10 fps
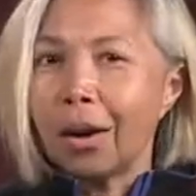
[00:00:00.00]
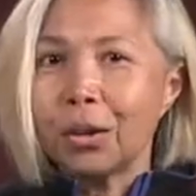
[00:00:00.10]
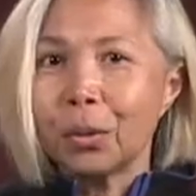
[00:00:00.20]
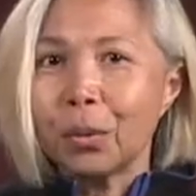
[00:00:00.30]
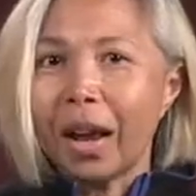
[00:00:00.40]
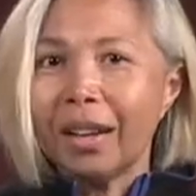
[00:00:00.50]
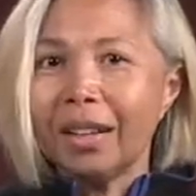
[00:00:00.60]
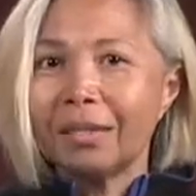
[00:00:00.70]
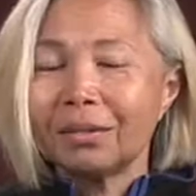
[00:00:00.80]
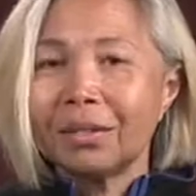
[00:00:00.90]
Are you
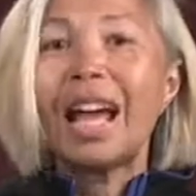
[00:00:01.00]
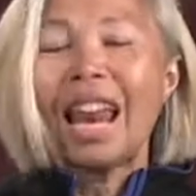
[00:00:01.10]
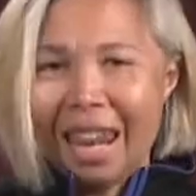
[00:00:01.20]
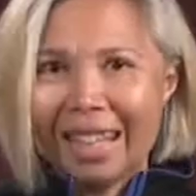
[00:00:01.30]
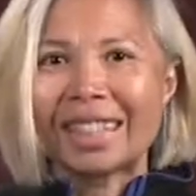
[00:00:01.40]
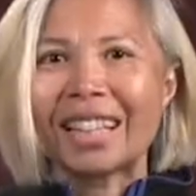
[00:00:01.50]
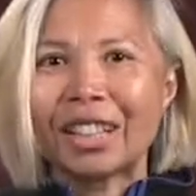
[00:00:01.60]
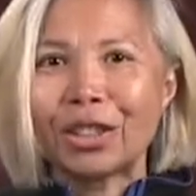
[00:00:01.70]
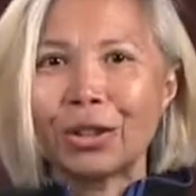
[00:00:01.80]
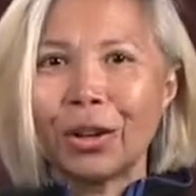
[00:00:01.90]
ready? Let's
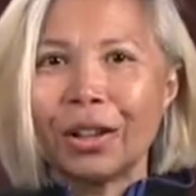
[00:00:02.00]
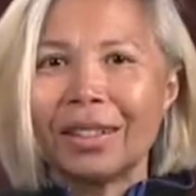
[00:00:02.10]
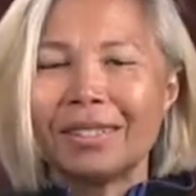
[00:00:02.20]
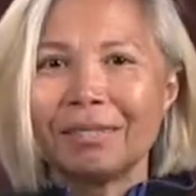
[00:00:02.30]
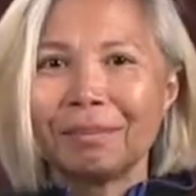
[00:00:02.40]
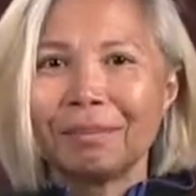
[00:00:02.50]
get started.